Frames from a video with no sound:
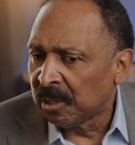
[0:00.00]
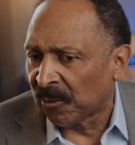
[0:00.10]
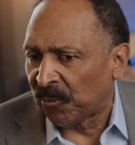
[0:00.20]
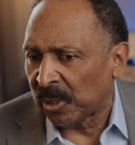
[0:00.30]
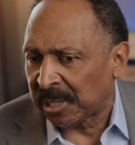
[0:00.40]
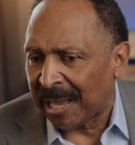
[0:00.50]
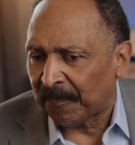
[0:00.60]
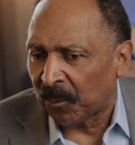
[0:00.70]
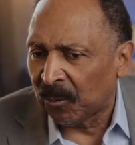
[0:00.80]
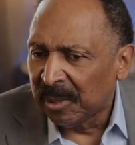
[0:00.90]
for
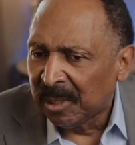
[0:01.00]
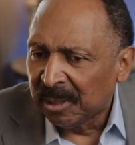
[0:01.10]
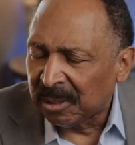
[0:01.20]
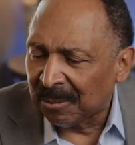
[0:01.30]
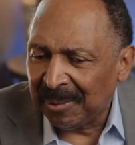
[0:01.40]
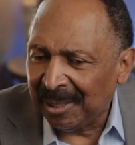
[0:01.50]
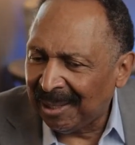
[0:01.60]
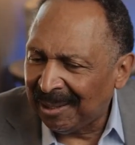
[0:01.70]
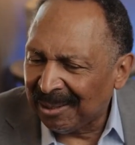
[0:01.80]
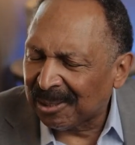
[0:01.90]
example, to me,
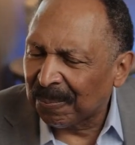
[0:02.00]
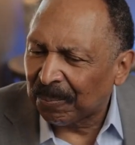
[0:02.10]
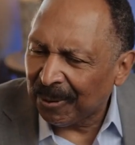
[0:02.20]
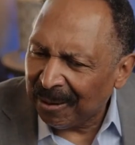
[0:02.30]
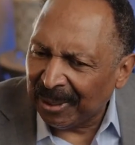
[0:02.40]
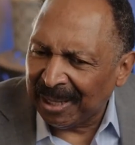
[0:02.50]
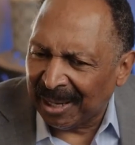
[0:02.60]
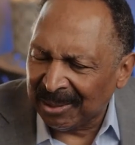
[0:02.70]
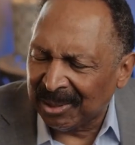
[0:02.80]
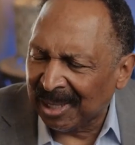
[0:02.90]
it is supremely
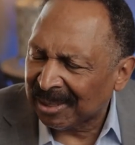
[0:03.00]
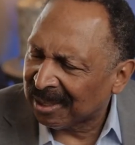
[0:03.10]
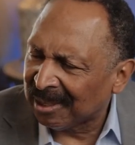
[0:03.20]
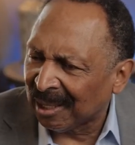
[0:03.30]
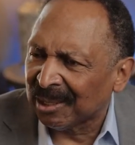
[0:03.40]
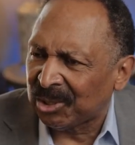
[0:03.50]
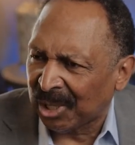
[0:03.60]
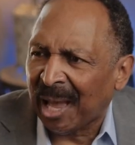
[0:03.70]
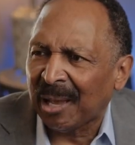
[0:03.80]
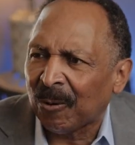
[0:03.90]
unjust to tell a
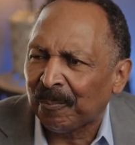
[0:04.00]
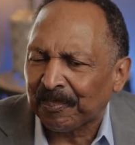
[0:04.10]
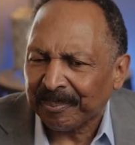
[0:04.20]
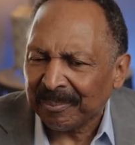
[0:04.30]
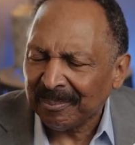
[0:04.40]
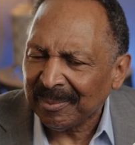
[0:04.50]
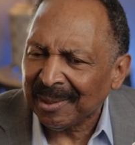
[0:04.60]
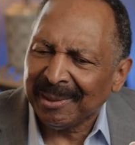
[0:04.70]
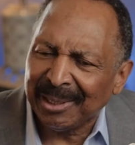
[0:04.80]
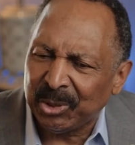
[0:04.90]
child
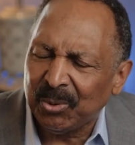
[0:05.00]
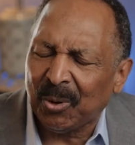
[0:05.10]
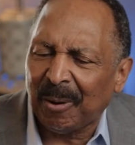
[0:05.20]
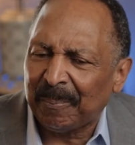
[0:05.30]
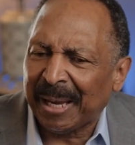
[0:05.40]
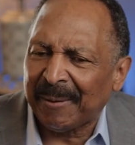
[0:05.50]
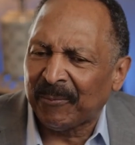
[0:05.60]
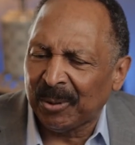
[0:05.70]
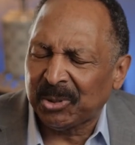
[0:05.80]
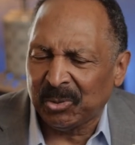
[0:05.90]
that you are, by
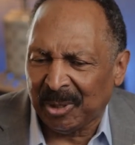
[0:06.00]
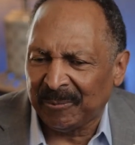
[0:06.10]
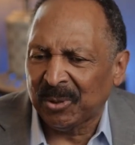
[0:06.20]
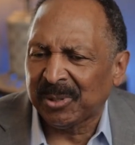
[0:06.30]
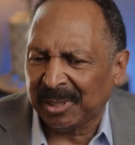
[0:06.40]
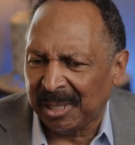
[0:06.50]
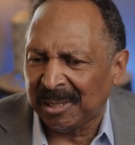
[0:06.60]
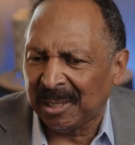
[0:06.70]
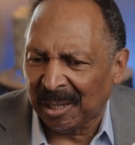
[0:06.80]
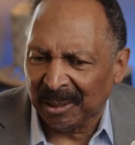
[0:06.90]
virtue of your
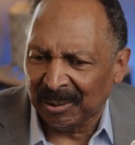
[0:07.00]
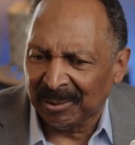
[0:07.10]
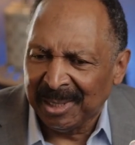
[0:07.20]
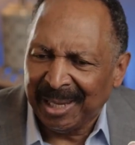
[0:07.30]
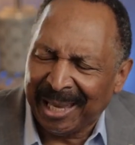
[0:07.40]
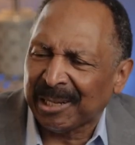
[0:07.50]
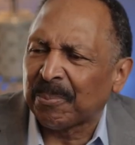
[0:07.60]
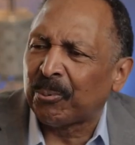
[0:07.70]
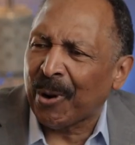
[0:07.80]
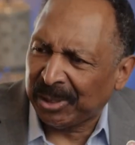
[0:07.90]
skin color, an
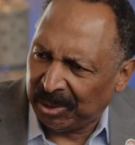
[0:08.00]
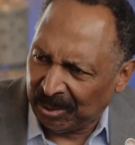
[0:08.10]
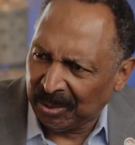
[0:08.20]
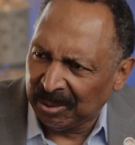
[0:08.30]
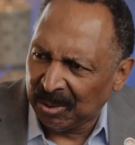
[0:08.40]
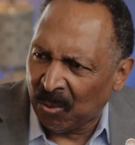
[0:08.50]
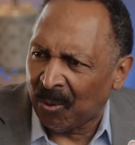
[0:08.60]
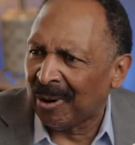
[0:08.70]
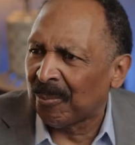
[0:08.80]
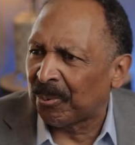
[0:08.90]
oppressor
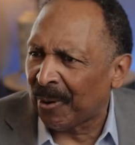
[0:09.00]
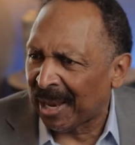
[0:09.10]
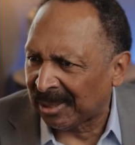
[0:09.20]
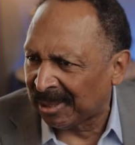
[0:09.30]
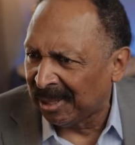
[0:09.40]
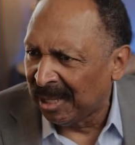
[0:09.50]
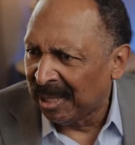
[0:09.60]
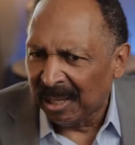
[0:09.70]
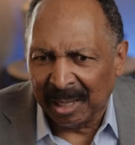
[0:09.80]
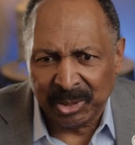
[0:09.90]
or oppressed.
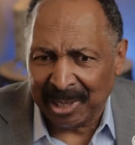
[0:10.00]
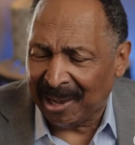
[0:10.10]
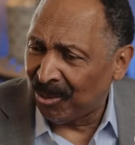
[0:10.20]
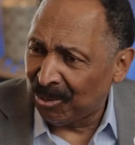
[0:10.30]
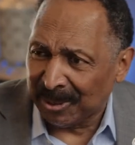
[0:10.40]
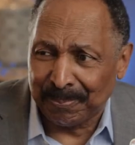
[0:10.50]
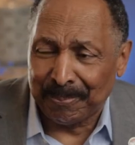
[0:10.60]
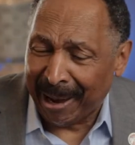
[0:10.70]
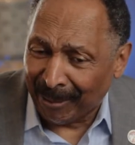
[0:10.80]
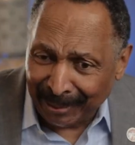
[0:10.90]
A child who is
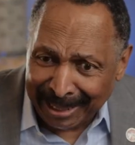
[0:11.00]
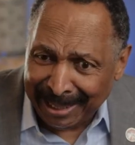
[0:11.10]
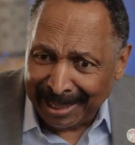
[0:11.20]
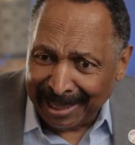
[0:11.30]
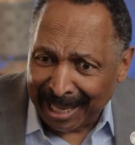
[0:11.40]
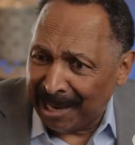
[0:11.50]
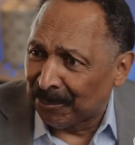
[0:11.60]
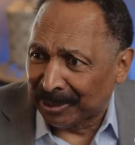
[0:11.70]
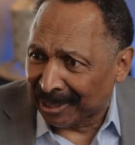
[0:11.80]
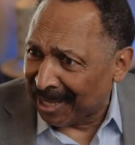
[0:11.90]
barely
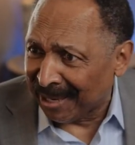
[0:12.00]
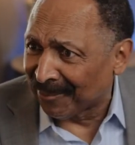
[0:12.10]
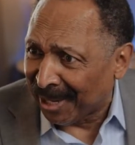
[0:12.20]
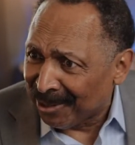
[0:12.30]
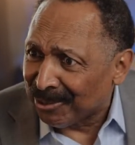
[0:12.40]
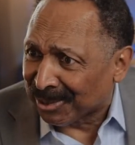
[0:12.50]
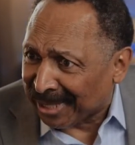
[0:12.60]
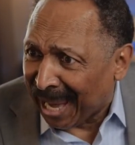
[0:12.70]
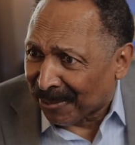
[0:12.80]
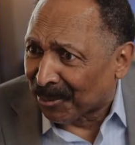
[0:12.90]
able to kind of
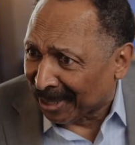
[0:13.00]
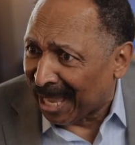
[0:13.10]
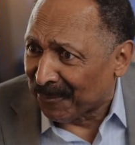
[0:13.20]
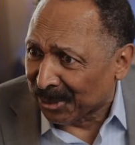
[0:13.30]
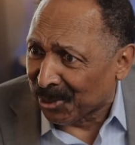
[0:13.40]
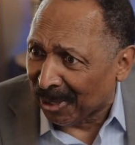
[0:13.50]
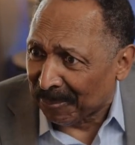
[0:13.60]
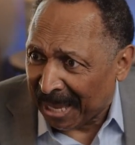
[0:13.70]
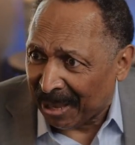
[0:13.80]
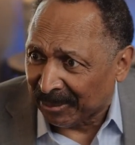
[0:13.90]
understand what life is all
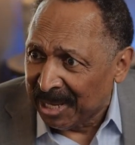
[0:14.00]
about,